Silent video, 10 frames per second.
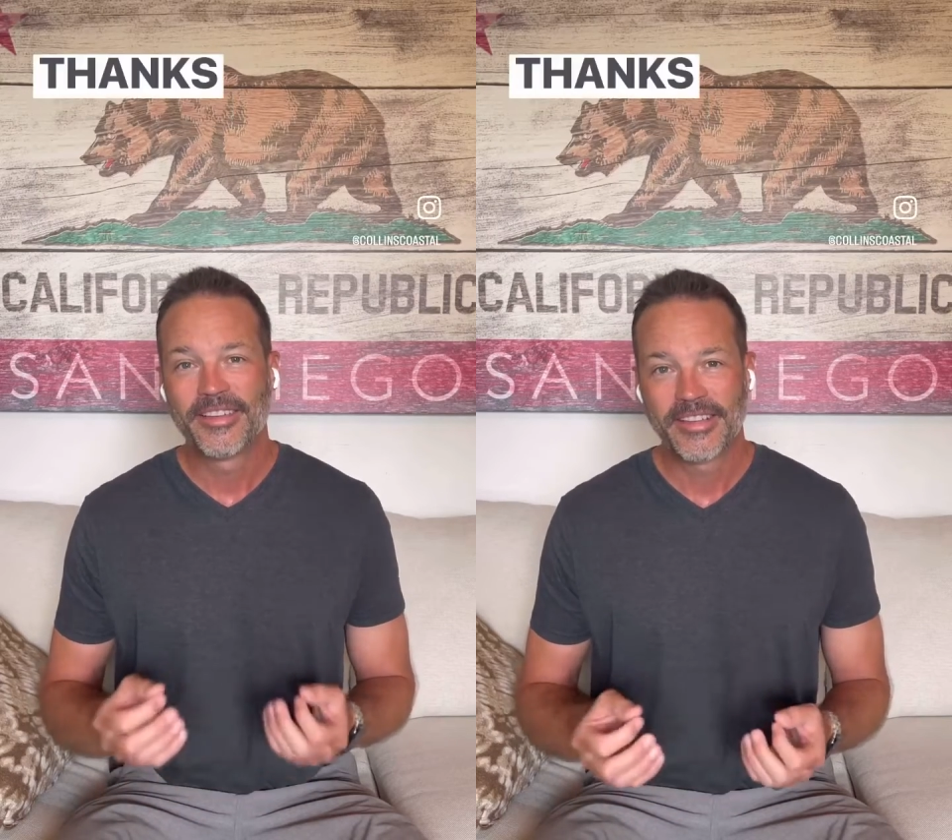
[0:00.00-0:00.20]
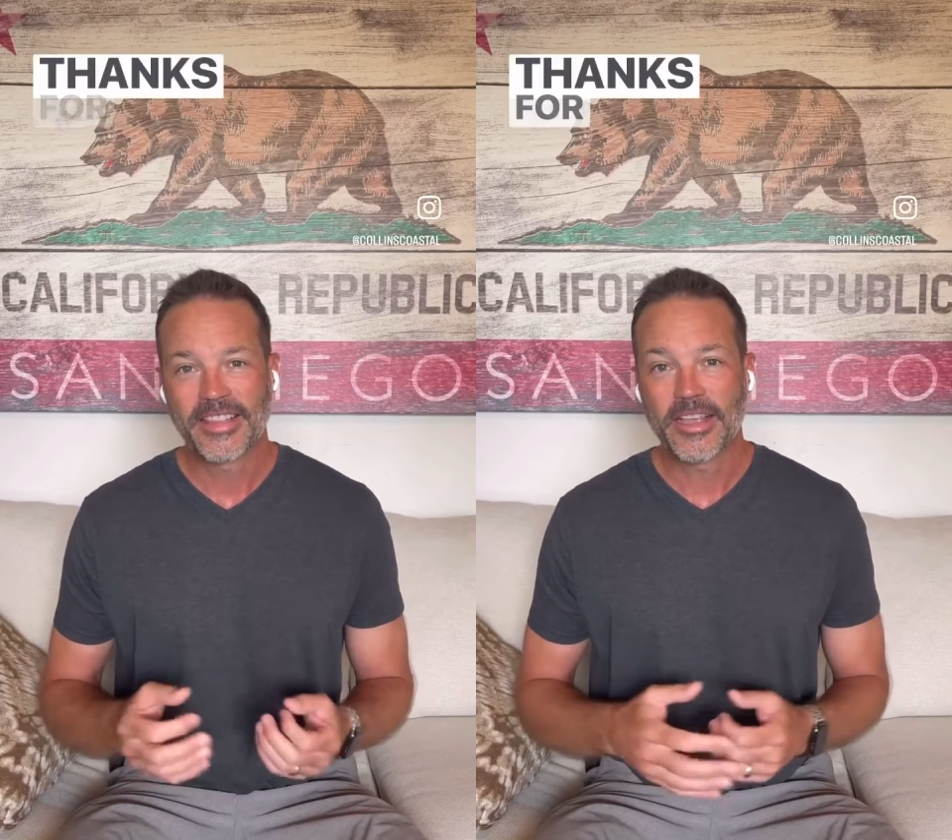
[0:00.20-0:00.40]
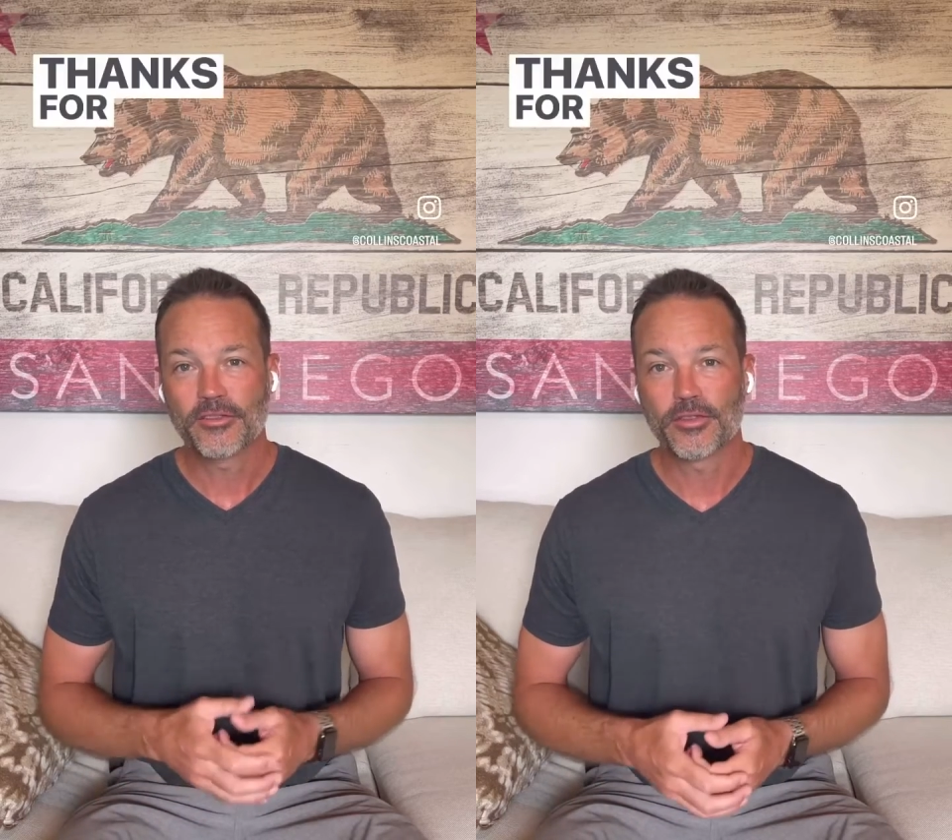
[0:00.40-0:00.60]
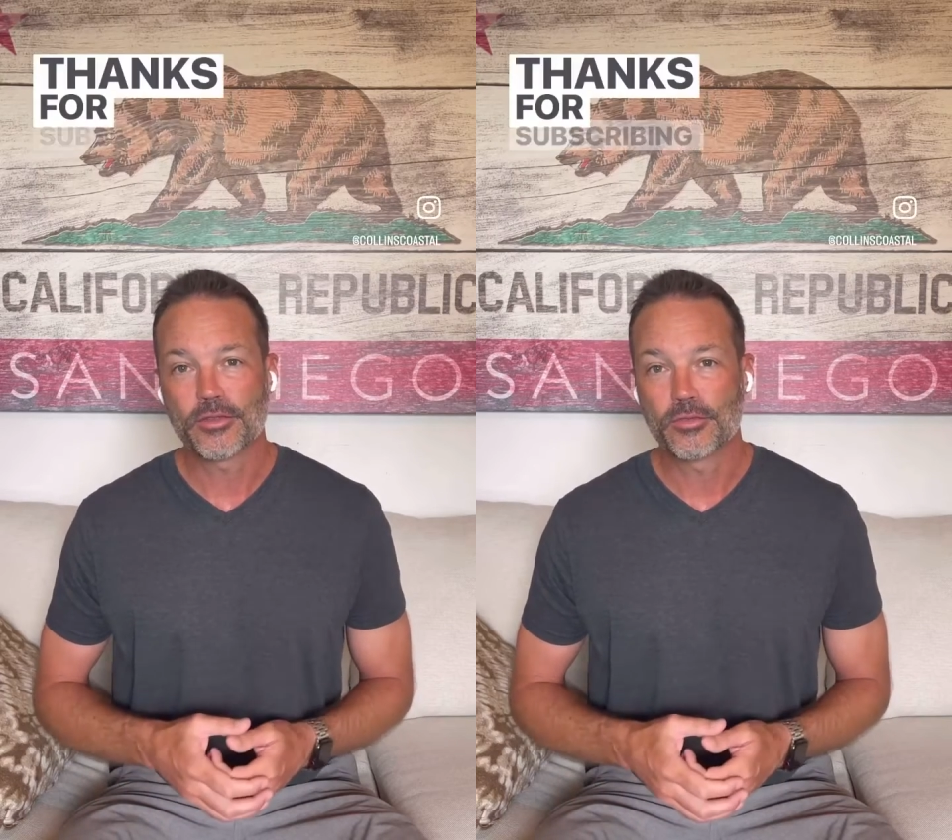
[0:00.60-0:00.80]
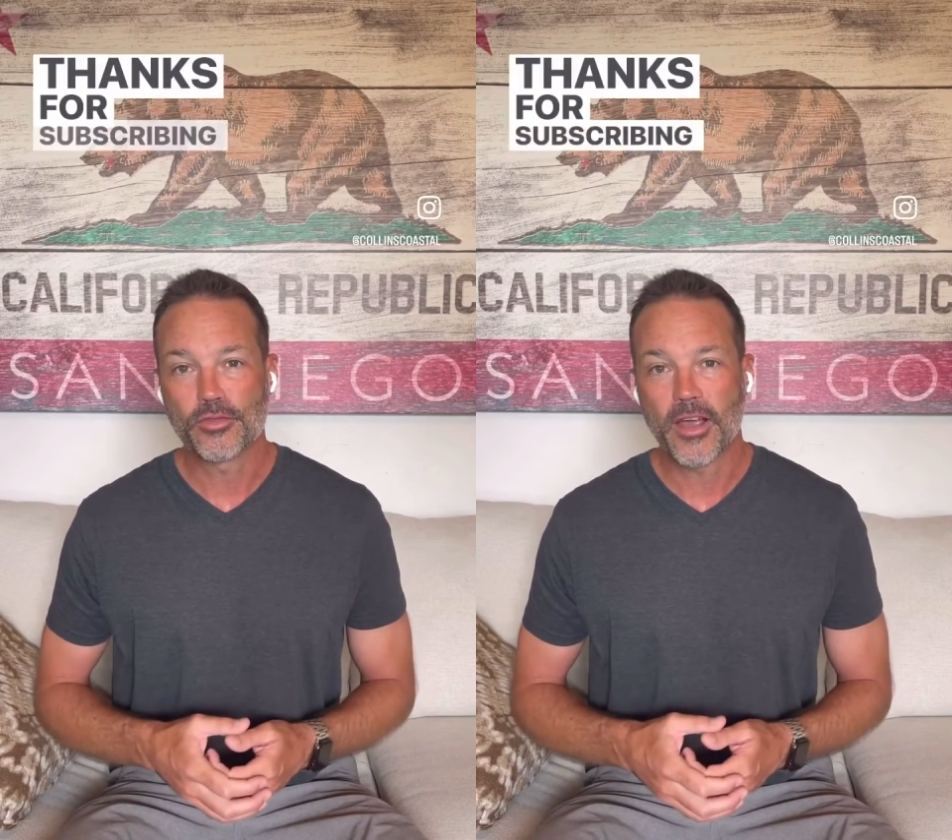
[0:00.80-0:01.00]
Thanks for
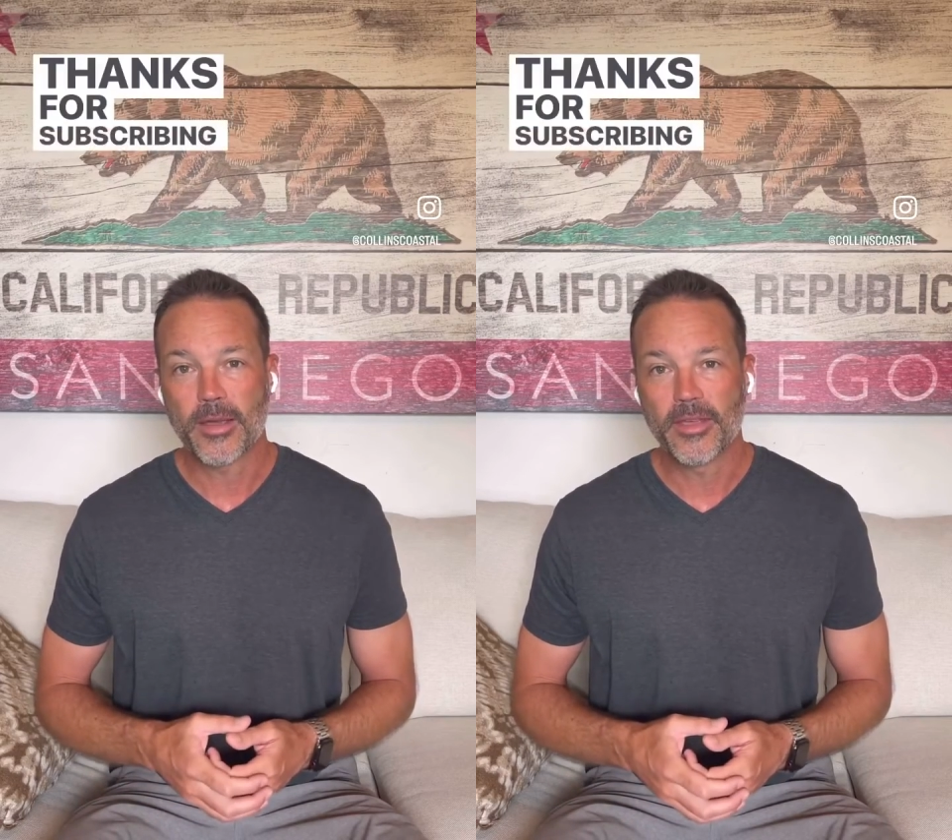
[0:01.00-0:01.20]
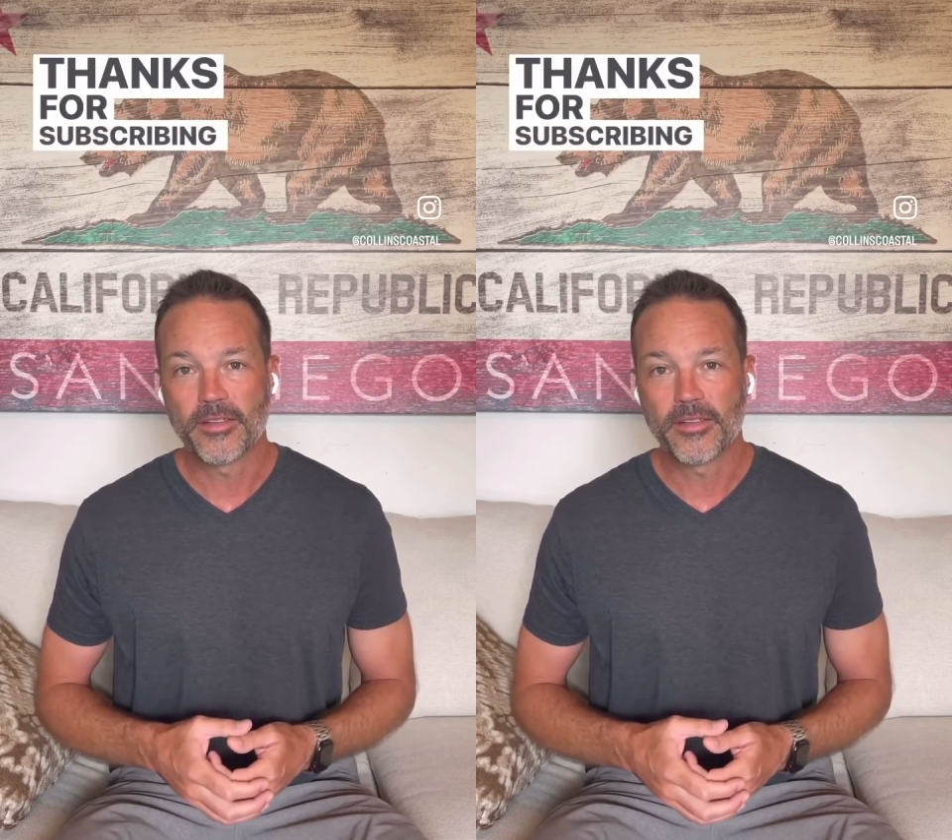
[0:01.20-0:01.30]
subscribing and